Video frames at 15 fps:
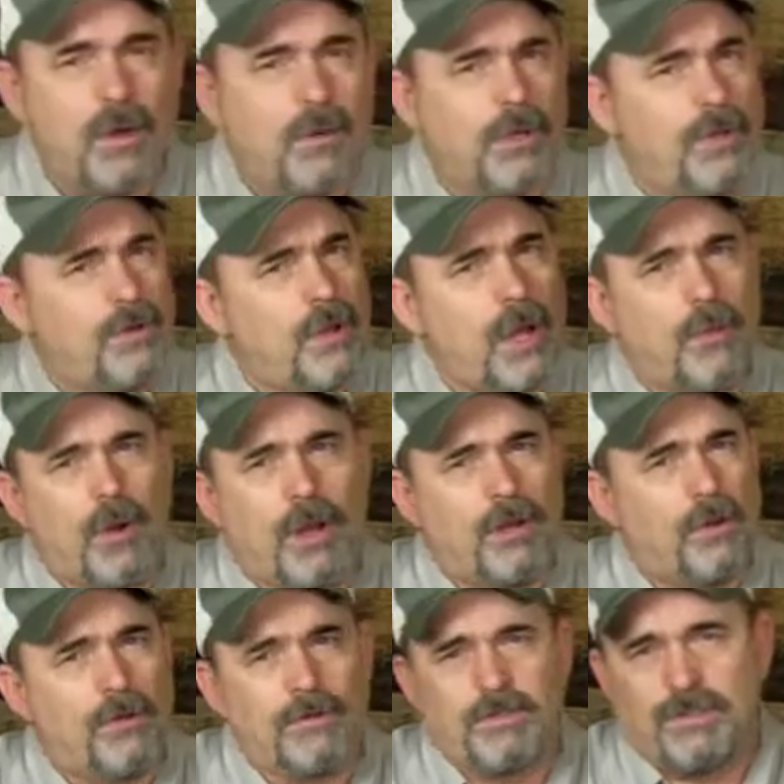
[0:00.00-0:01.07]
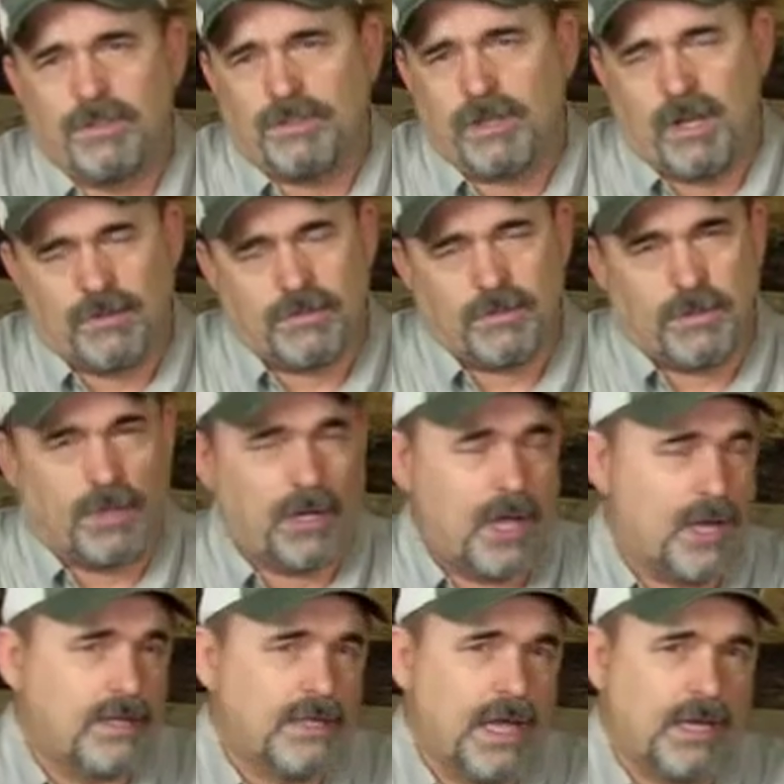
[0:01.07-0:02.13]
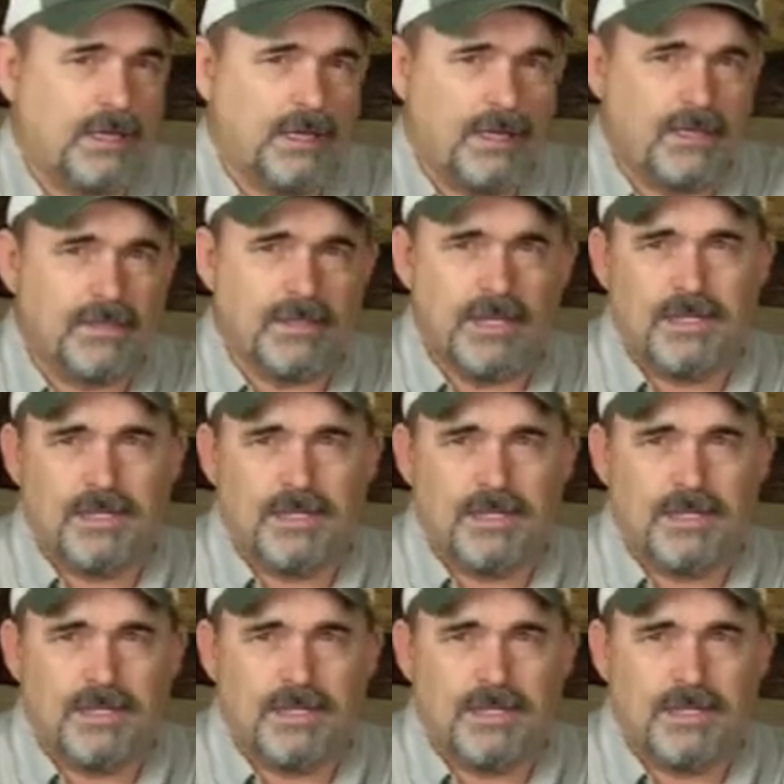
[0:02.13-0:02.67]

We do not want an overseas customer contacting us